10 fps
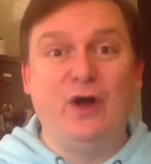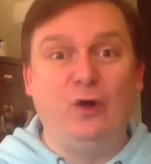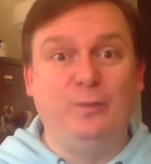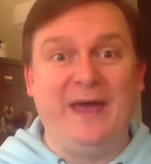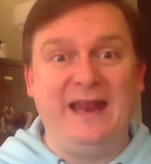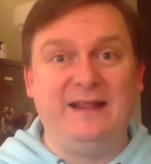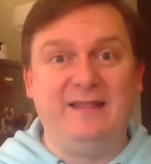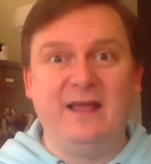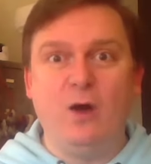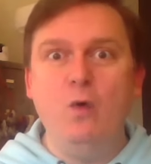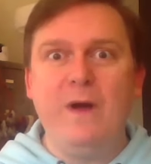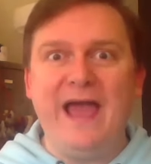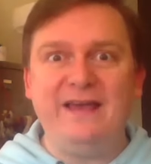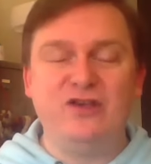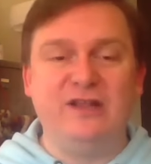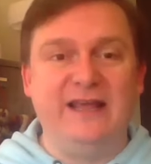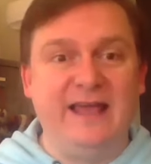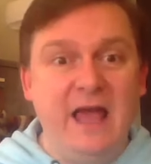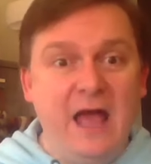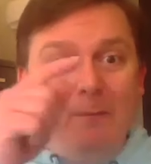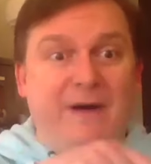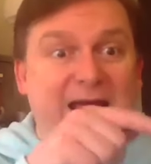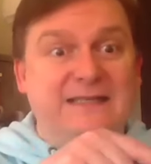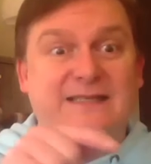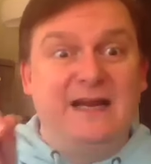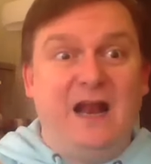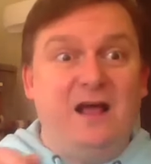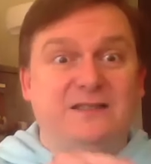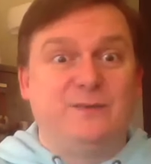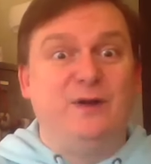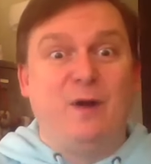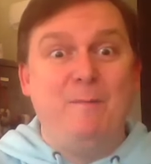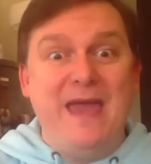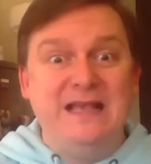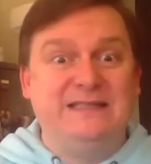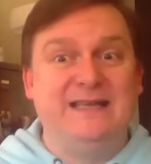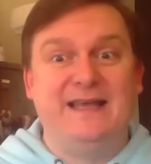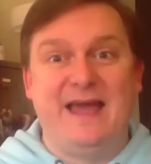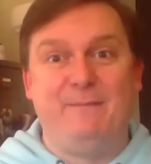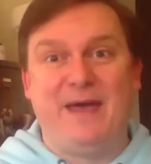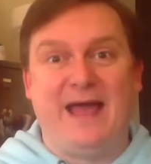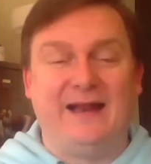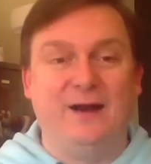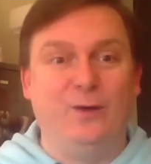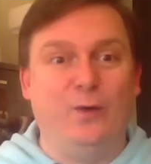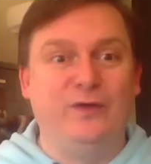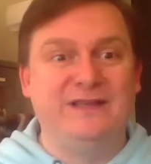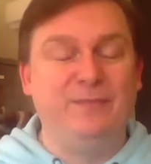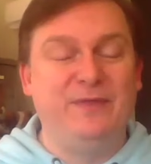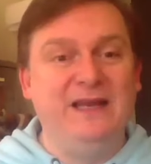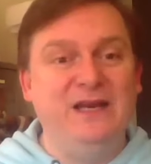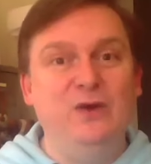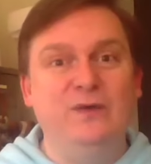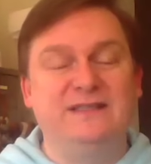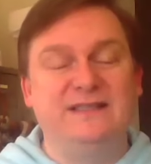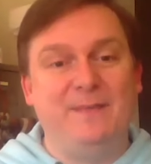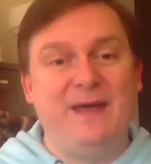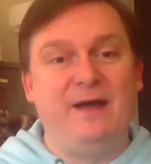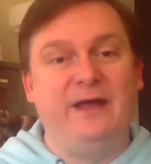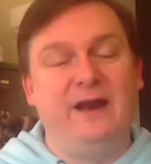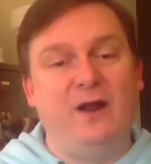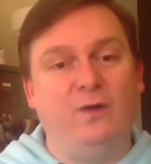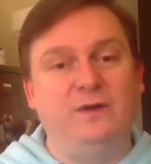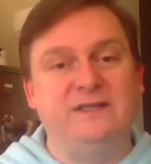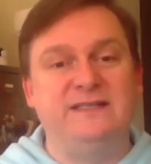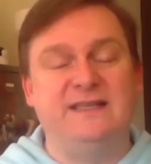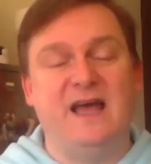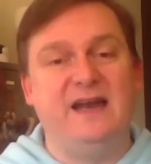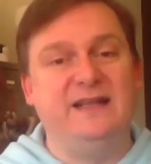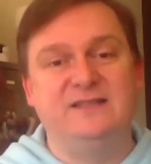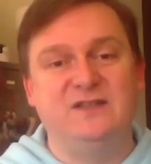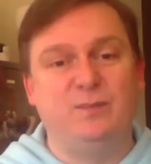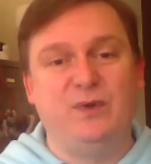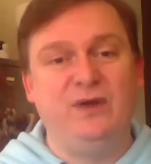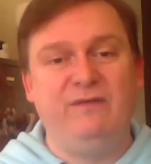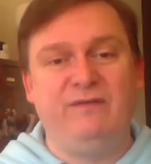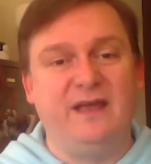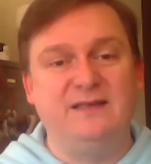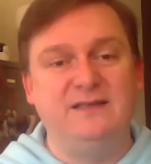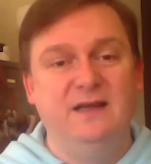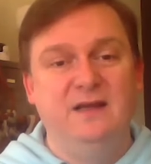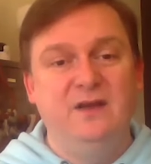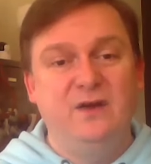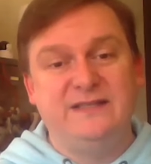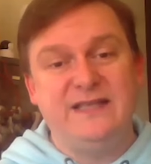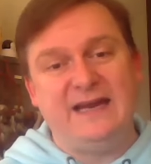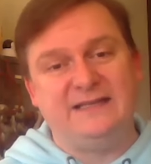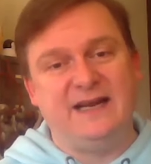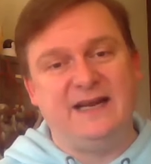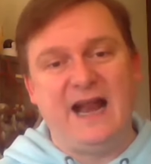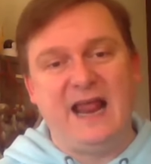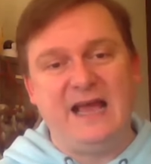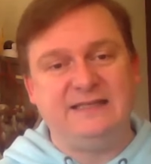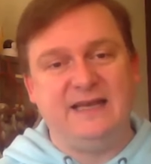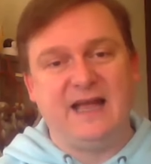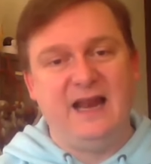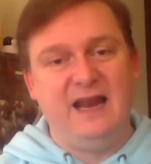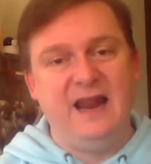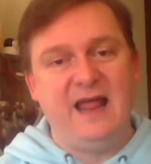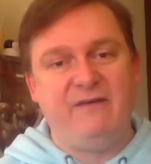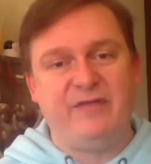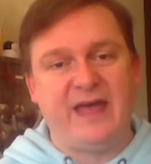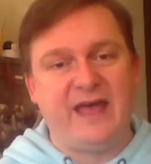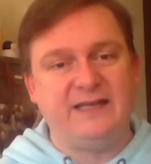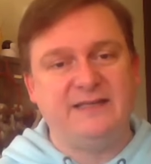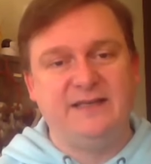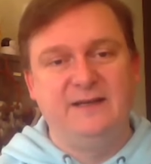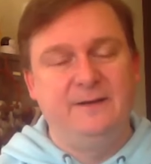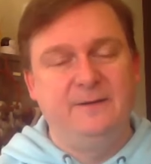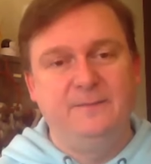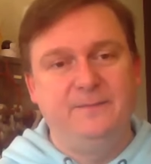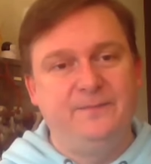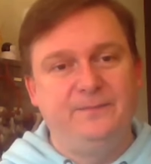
an old pattern and think, oh, actually my Alison Glass would look amazing in that pattern, or right. something new that's come out in an older design. It's just perfect, because that yeah, is a classic. I love that. And